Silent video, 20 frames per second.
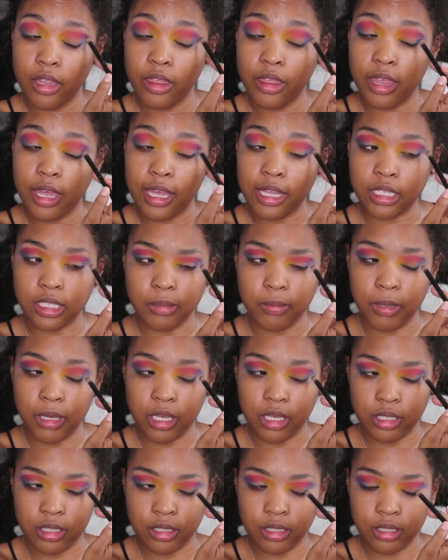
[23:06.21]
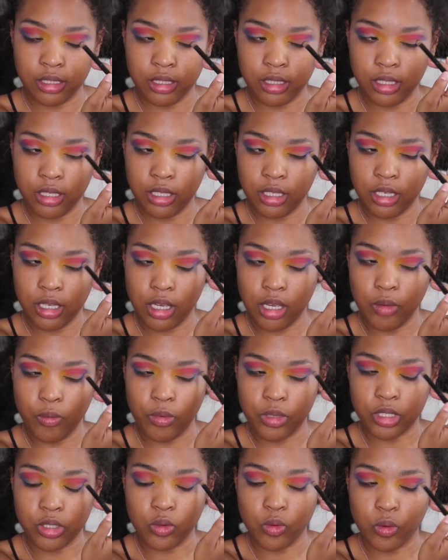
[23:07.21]
that space and
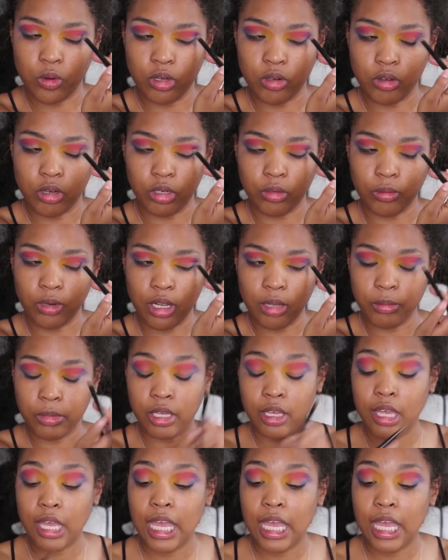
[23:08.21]
what's going on around me.